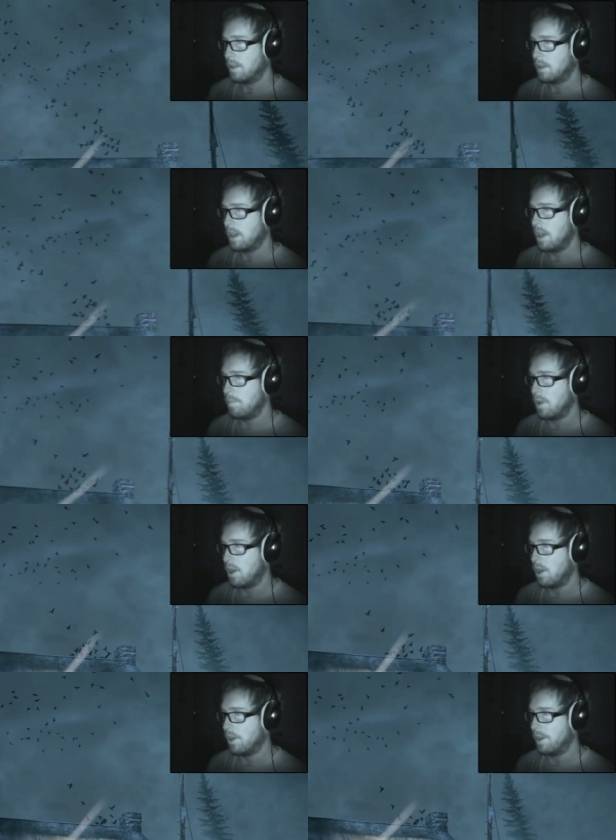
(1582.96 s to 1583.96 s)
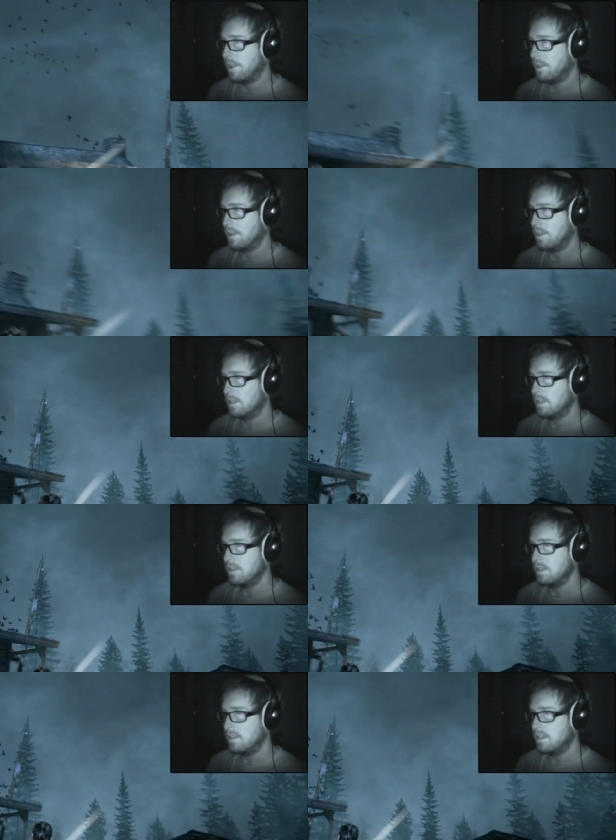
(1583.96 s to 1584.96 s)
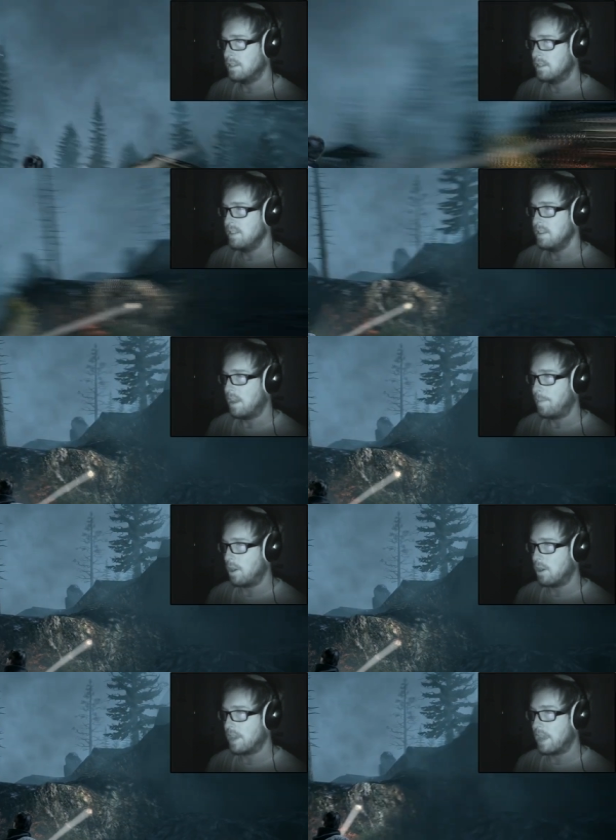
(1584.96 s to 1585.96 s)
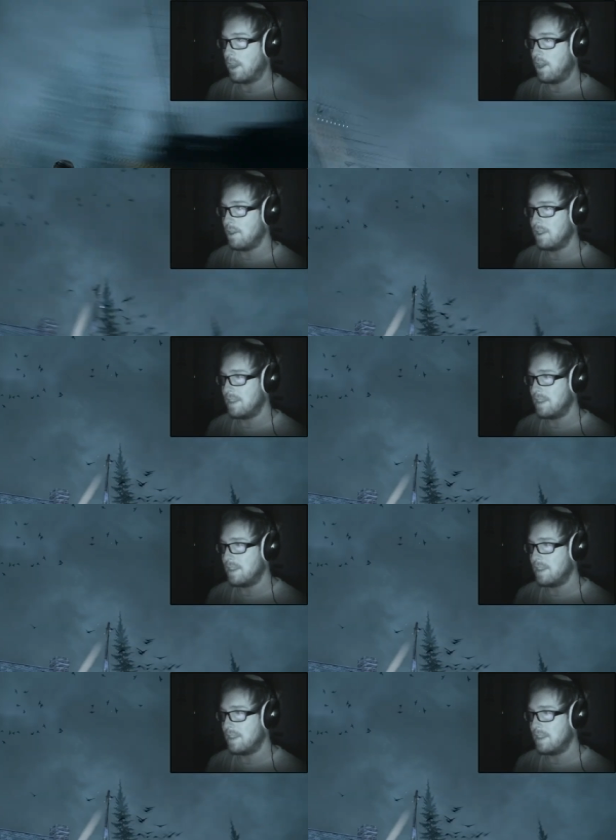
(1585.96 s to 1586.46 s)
Come on. I'm not looking. Oh,